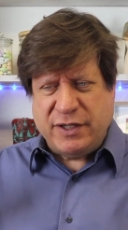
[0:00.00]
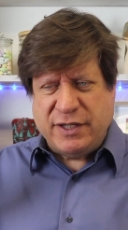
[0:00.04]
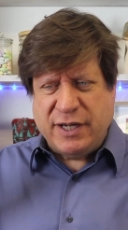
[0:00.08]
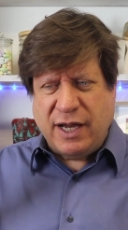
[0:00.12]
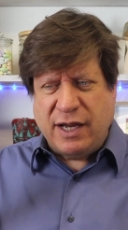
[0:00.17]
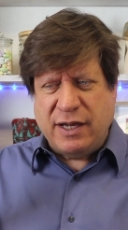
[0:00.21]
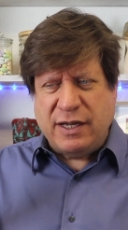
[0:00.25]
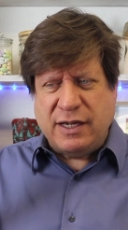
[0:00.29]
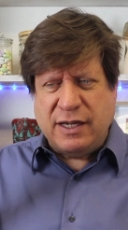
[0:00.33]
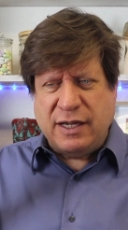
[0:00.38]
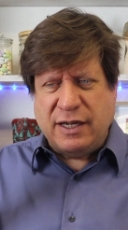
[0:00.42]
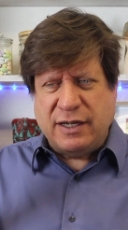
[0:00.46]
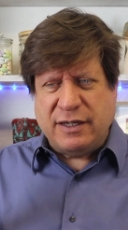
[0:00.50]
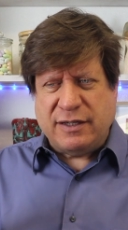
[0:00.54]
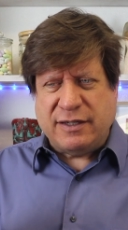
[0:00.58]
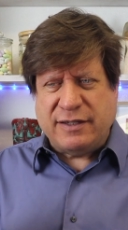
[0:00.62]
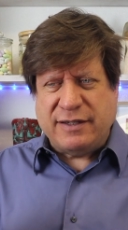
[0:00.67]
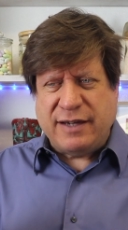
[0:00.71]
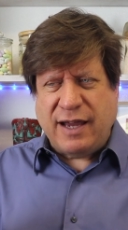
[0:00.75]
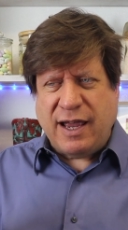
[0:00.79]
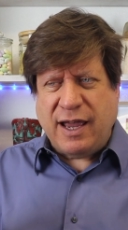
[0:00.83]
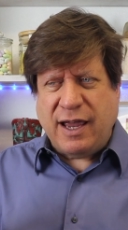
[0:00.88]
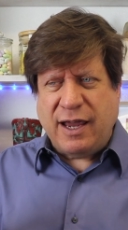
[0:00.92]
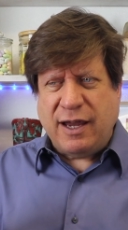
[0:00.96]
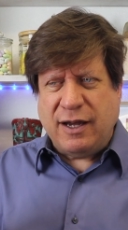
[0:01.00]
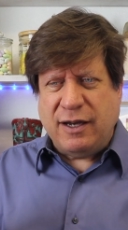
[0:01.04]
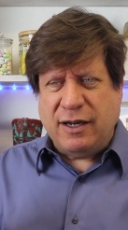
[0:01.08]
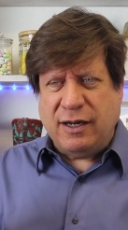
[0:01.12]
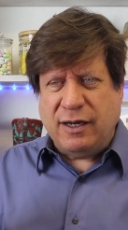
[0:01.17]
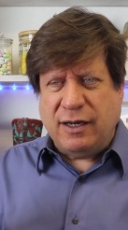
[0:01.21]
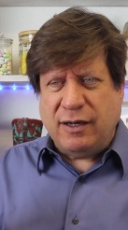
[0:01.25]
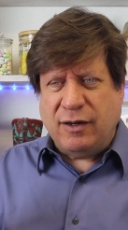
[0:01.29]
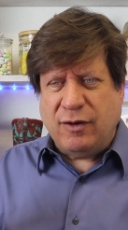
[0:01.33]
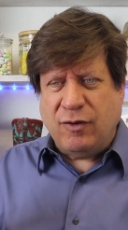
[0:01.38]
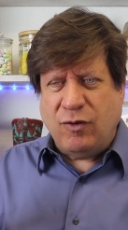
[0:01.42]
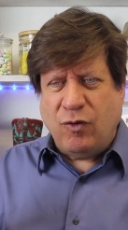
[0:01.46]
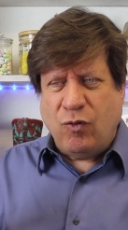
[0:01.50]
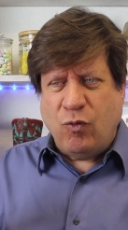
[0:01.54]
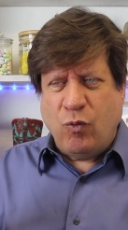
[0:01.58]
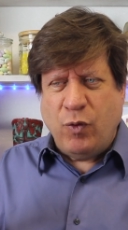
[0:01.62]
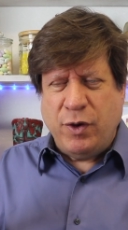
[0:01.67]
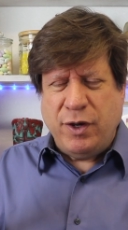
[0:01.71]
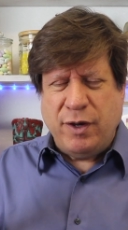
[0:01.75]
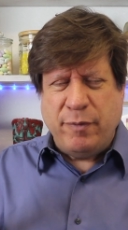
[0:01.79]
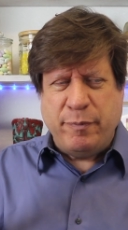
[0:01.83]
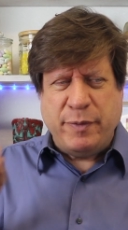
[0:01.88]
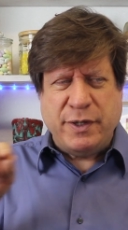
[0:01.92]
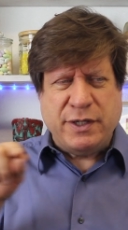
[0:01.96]
it's on the inside,
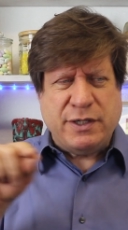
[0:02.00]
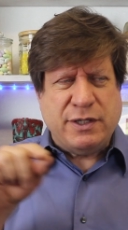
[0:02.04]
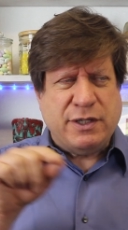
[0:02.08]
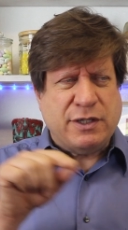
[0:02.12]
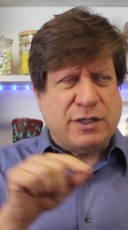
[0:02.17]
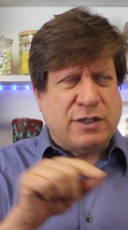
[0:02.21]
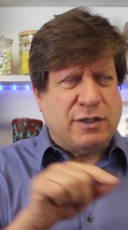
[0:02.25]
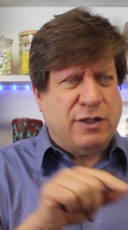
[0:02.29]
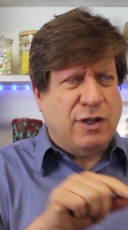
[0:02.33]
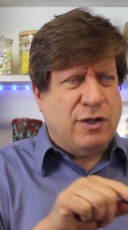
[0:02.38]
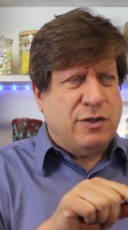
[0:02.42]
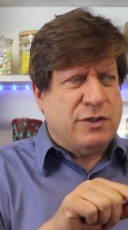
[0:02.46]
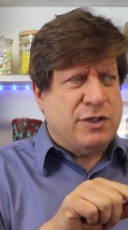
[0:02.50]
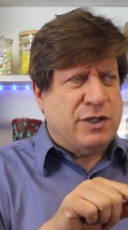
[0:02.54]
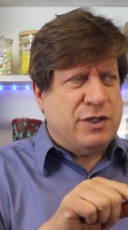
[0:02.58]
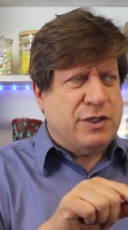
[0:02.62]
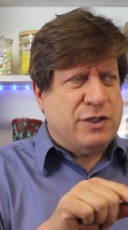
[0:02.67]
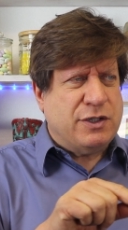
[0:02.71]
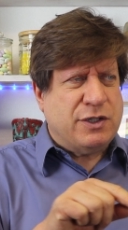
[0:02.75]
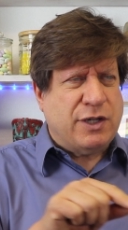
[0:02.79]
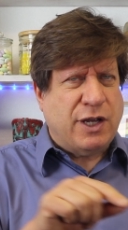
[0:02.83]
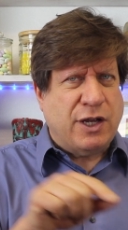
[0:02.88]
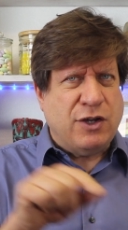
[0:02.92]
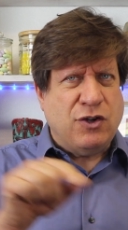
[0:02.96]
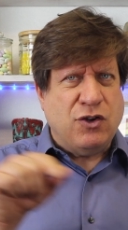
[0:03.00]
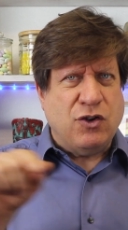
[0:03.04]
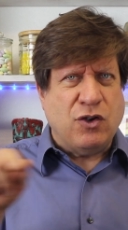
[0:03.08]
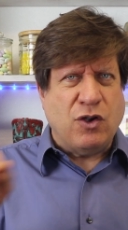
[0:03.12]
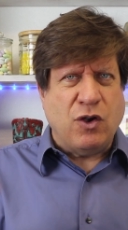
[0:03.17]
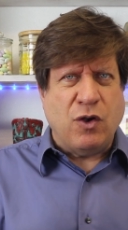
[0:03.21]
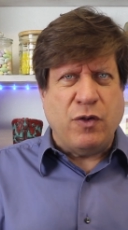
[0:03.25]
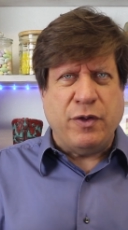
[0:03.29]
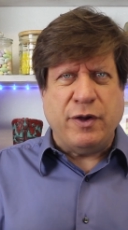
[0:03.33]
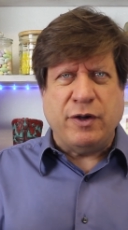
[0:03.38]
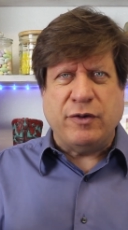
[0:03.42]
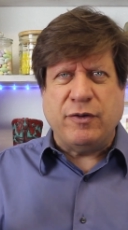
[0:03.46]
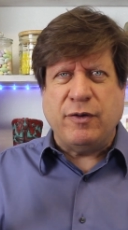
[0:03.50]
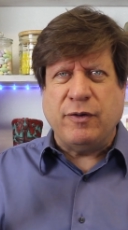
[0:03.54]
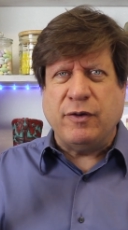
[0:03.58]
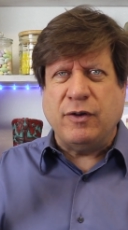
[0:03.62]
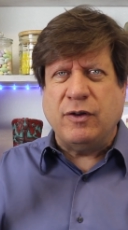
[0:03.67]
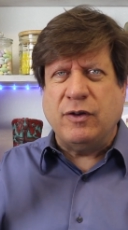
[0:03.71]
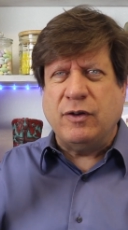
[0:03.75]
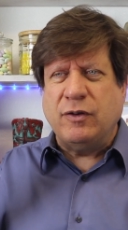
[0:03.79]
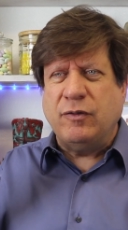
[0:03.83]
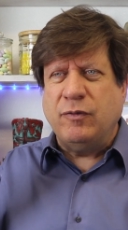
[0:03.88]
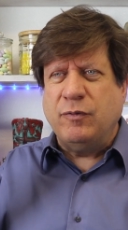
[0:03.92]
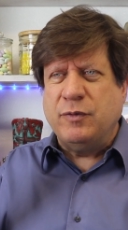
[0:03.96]
when the business closes and you go there to
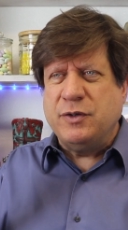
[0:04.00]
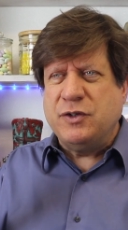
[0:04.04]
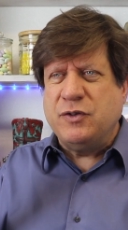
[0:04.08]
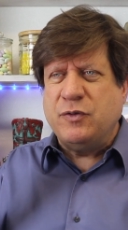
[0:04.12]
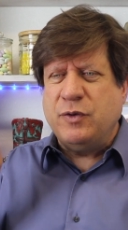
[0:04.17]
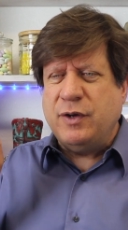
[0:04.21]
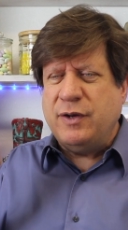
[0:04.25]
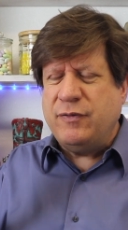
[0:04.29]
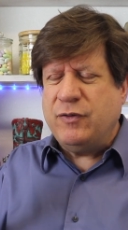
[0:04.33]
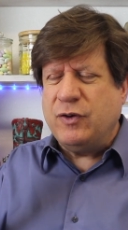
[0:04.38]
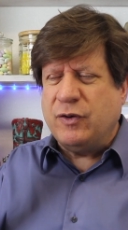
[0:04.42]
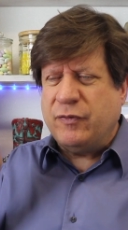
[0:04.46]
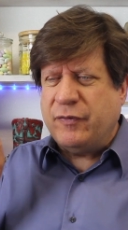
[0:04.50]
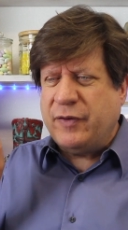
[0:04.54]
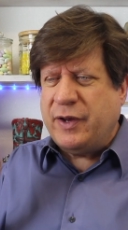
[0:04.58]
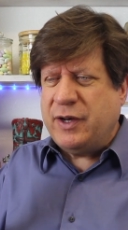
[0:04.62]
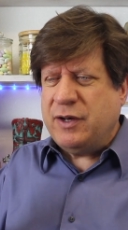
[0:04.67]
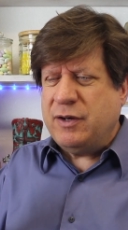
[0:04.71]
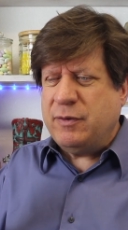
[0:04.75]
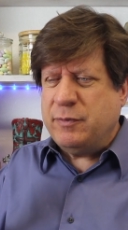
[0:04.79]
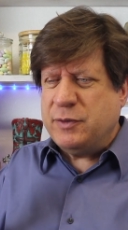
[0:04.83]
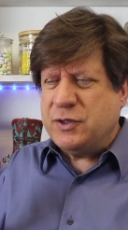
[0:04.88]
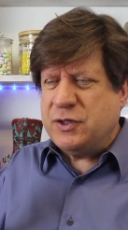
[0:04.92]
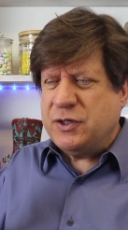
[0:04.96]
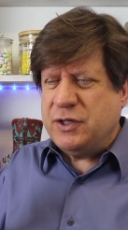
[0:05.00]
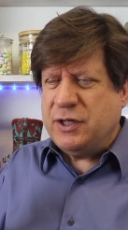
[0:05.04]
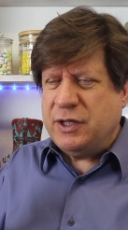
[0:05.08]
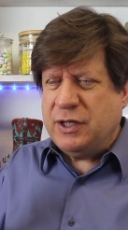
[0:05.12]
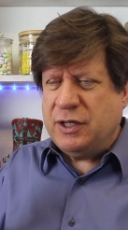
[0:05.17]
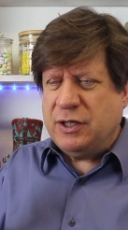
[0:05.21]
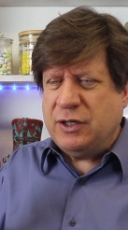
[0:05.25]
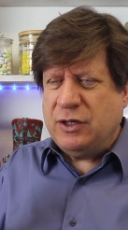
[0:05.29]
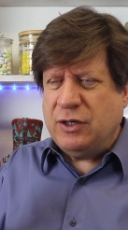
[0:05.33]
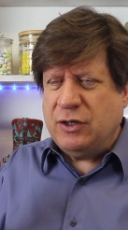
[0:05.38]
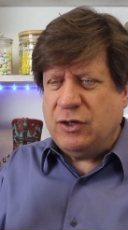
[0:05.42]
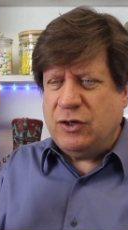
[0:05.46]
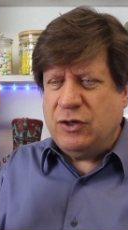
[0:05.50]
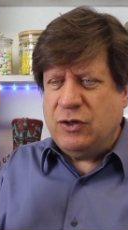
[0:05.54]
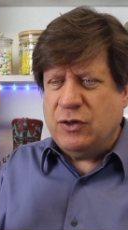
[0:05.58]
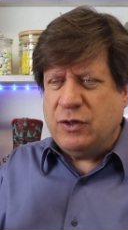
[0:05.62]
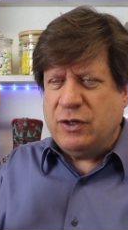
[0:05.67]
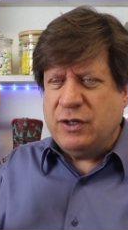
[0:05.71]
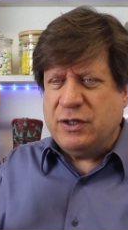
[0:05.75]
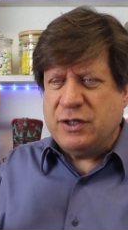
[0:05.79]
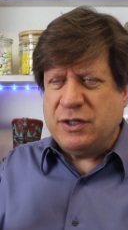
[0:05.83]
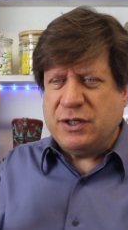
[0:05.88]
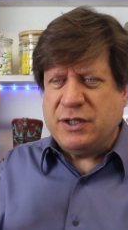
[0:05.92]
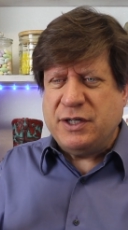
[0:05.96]
retrieve your vending machine, you
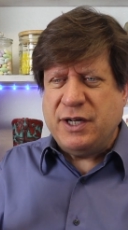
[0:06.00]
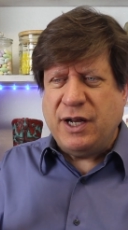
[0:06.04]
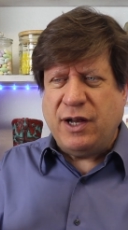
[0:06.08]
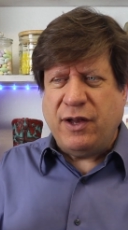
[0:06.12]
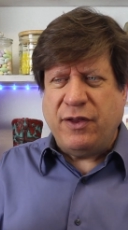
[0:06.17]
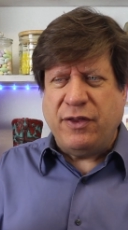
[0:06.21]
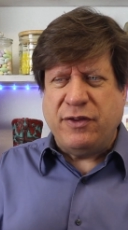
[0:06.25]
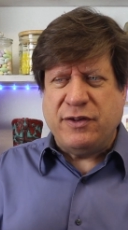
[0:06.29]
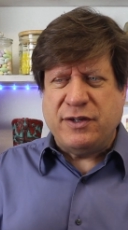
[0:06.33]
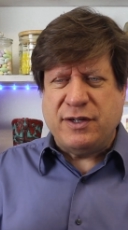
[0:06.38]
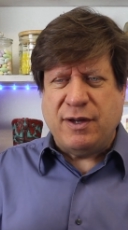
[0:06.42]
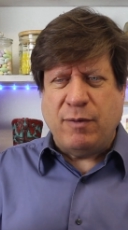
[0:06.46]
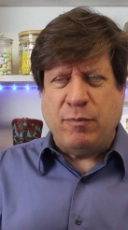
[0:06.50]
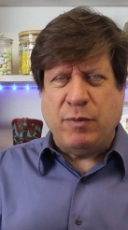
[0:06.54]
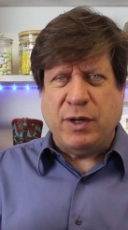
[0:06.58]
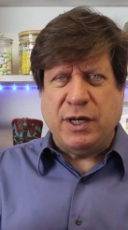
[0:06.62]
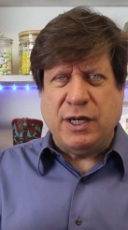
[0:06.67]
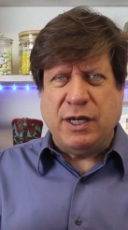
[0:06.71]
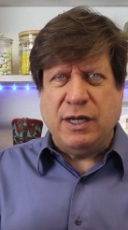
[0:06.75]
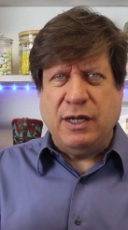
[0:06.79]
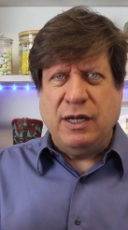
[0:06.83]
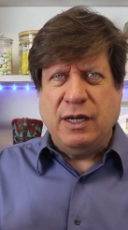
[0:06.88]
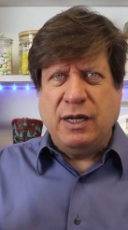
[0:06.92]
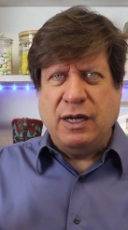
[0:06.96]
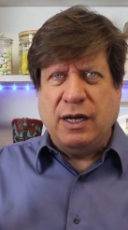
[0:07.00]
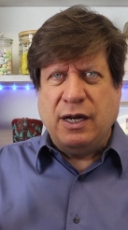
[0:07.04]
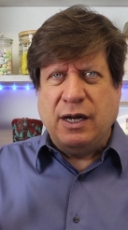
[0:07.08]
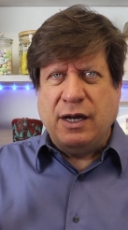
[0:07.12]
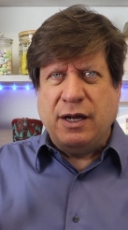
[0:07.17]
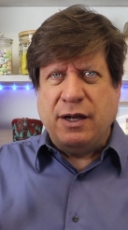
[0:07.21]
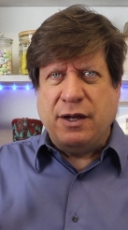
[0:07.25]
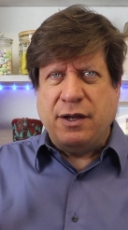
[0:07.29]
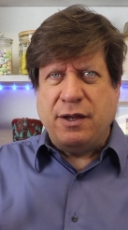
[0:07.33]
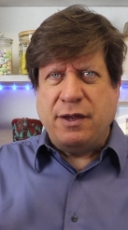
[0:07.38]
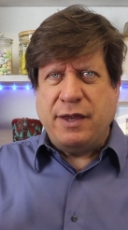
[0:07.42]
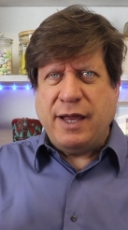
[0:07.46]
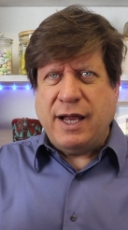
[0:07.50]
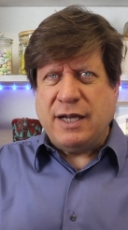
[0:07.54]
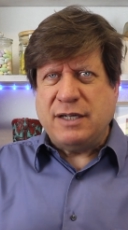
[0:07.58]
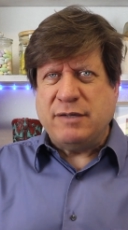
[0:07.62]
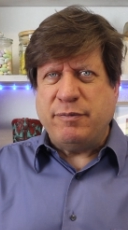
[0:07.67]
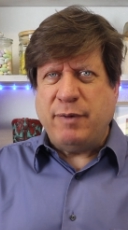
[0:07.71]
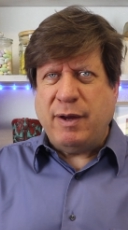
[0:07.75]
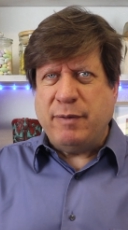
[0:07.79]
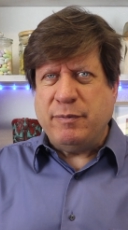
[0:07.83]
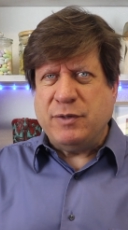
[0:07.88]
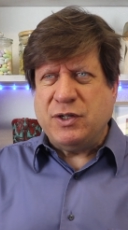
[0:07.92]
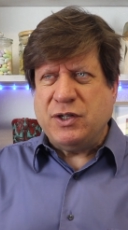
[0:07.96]
can just tell somebody, that's
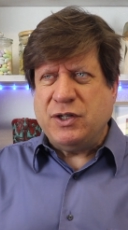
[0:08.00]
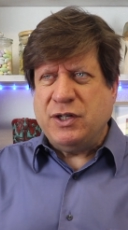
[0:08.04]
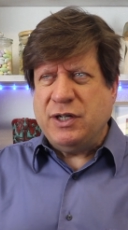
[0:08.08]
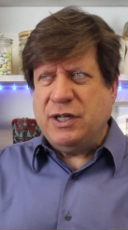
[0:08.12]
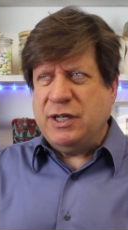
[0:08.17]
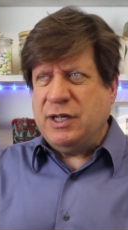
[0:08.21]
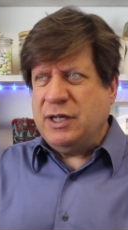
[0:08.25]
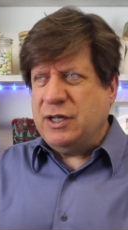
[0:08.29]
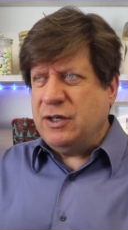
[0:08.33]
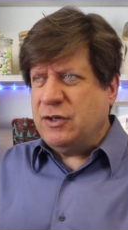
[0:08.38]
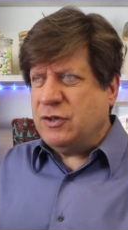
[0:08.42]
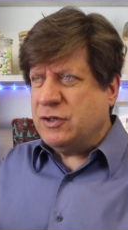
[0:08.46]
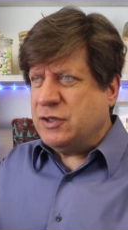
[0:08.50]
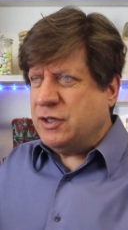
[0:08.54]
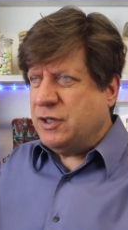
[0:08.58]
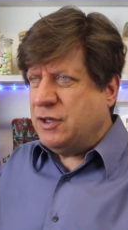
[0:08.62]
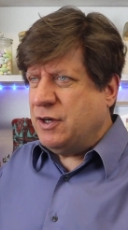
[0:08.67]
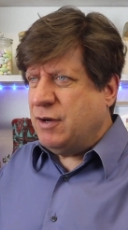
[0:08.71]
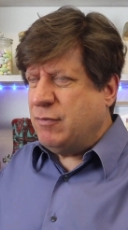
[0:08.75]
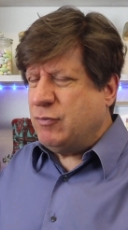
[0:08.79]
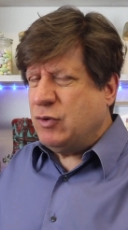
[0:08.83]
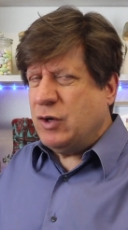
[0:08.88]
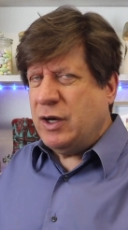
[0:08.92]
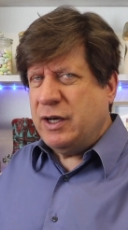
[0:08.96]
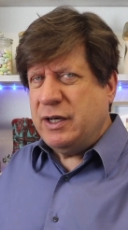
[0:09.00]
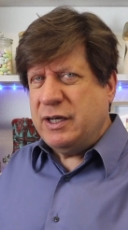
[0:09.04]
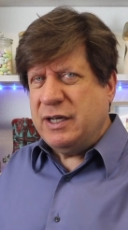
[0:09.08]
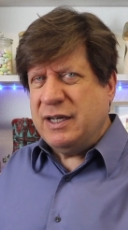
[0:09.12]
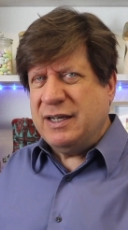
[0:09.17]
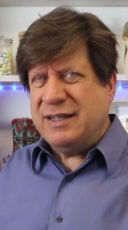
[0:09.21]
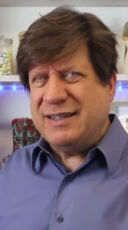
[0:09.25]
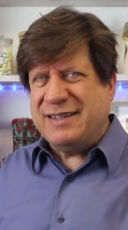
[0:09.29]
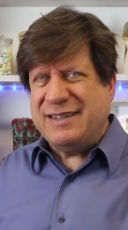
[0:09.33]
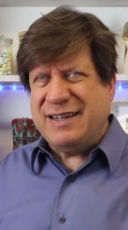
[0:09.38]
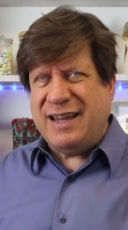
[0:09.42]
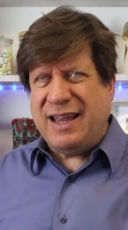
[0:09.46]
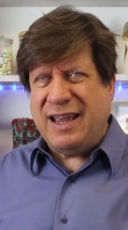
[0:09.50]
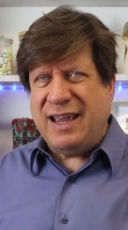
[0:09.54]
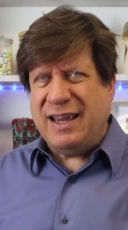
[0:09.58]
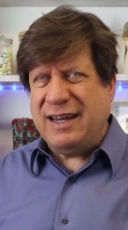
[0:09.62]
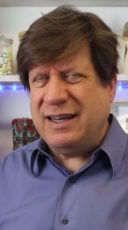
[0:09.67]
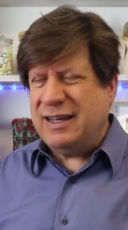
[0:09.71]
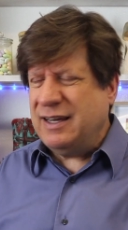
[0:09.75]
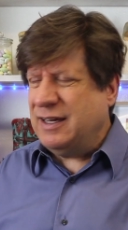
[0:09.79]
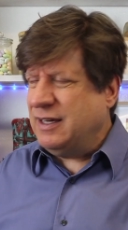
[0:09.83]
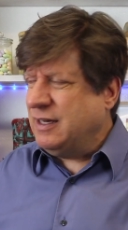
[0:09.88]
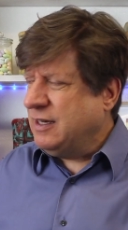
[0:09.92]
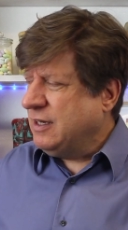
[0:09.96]
my machine. There's a number on the
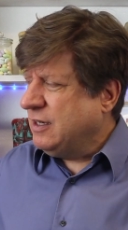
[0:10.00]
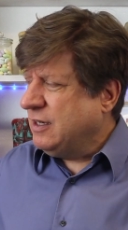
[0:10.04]
inside.